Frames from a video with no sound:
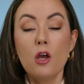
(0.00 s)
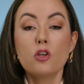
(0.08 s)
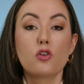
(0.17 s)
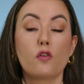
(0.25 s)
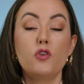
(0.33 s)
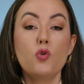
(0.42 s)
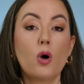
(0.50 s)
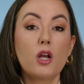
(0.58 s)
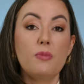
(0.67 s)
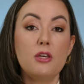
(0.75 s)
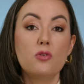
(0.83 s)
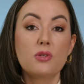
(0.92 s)
So if you want to
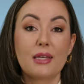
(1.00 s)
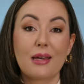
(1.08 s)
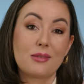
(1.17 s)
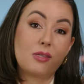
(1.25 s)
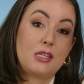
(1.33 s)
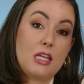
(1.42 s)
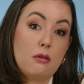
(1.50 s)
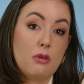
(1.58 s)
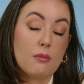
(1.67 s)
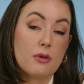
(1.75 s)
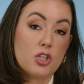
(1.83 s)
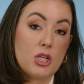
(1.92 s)
be using a
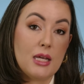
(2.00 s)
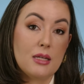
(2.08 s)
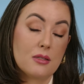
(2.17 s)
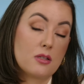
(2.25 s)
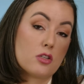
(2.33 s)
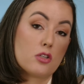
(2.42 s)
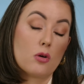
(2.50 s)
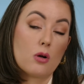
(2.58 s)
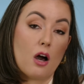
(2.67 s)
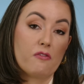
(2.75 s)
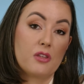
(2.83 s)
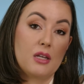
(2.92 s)
steaming machine to soak
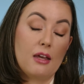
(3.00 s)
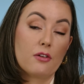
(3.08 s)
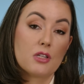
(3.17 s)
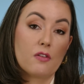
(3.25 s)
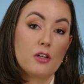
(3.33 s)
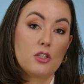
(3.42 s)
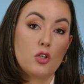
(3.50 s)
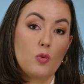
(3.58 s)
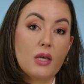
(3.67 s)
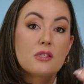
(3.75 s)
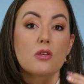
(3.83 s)
off the nails every two weeks,